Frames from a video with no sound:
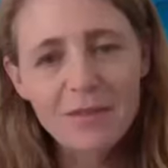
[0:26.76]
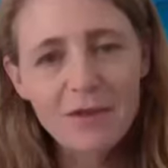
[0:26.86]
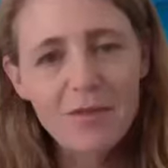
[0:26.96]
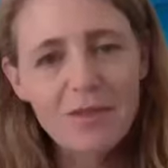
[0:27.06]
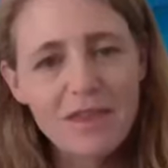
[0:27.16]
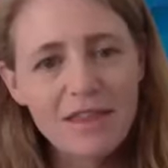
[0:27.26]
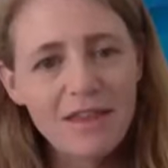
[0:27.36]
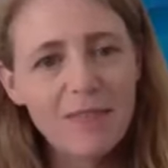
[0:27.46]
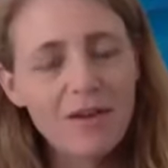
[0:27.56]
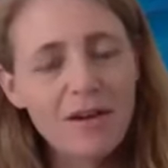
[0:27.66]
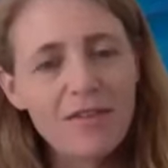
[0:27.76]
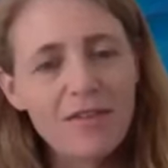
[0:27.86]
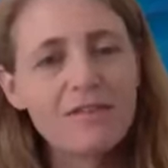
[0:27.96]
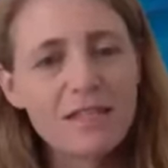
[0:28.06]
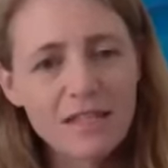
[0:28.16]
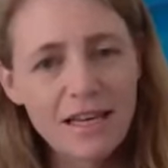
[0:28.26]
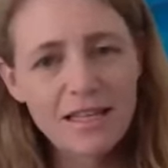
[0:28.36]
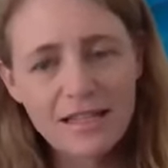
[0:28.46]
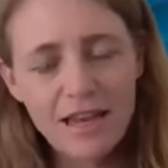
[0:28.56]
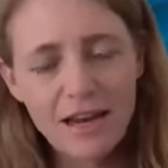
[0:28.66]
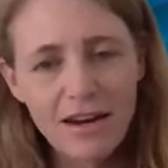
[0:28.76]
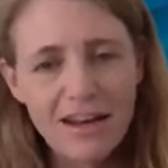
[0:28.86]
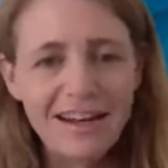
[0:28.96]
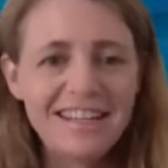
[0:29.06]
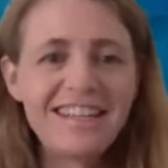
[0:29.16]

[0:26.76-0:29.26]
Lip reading: going with the theme here at the just like scary.